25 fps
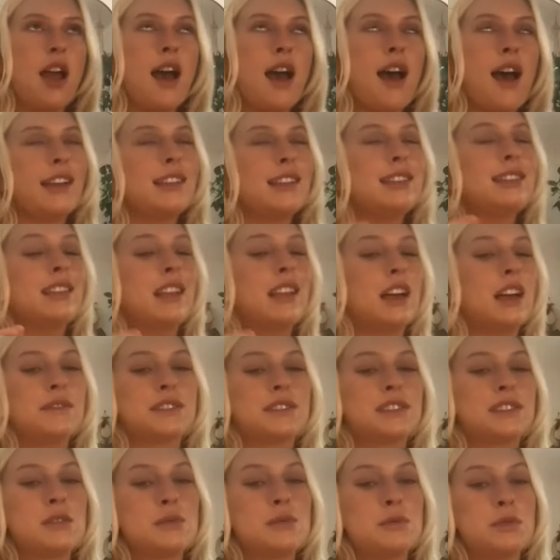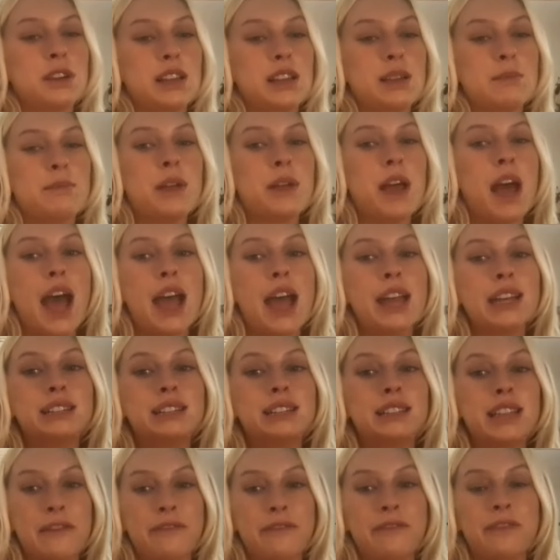I love snowboarding, but I
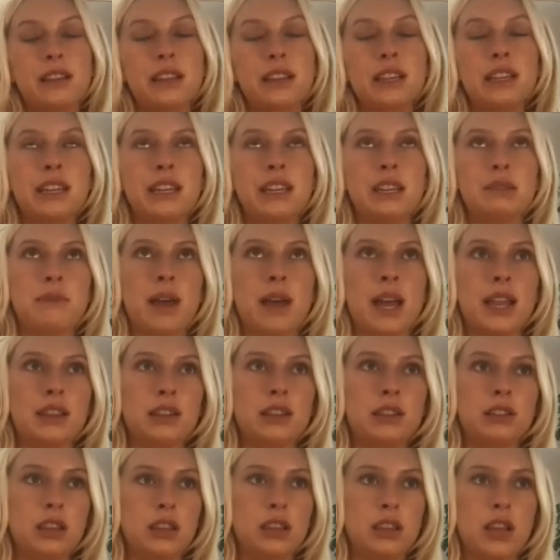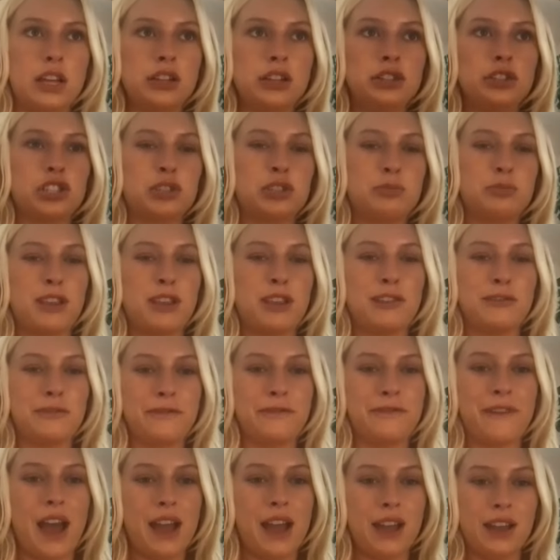definitely need my little lunch by the
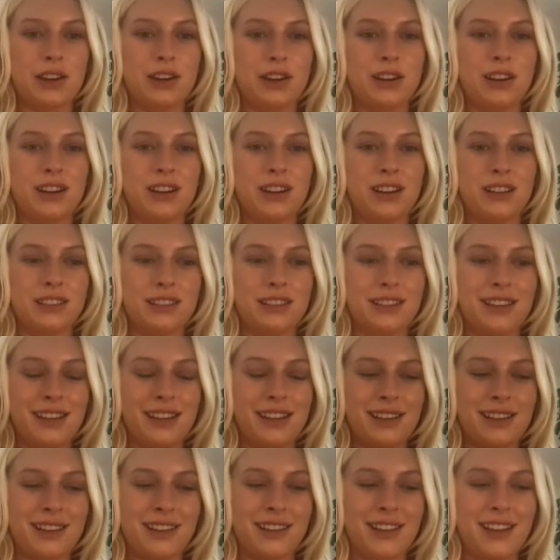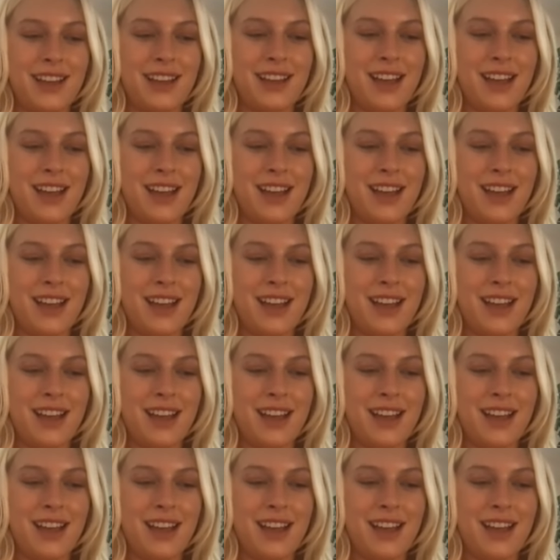fire and like